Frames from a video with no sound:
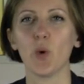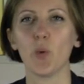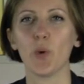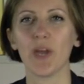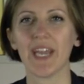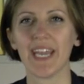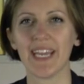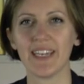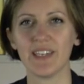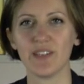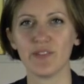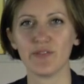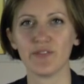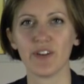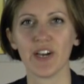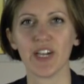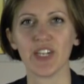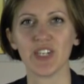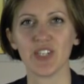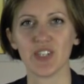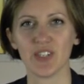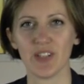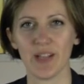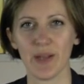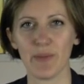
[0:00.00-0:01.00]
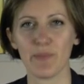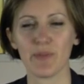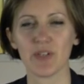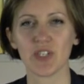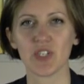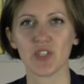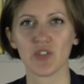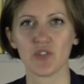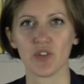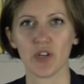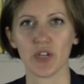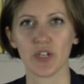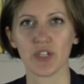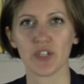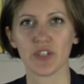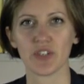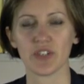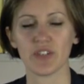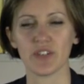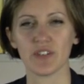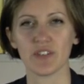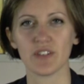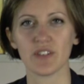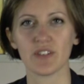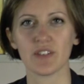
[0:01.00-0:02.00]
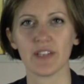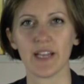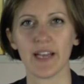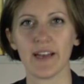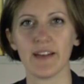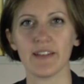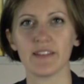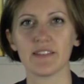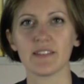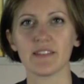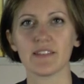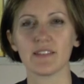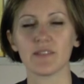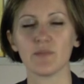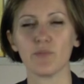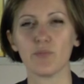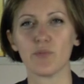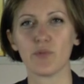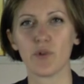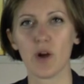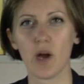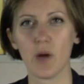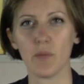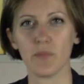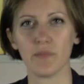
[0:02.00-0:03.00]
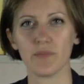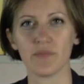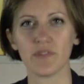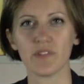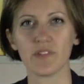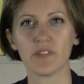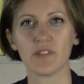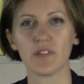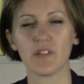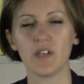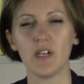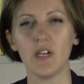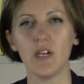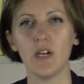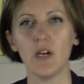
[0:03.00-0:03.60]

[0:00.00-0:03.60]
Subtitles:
We can define dilemma structures as problems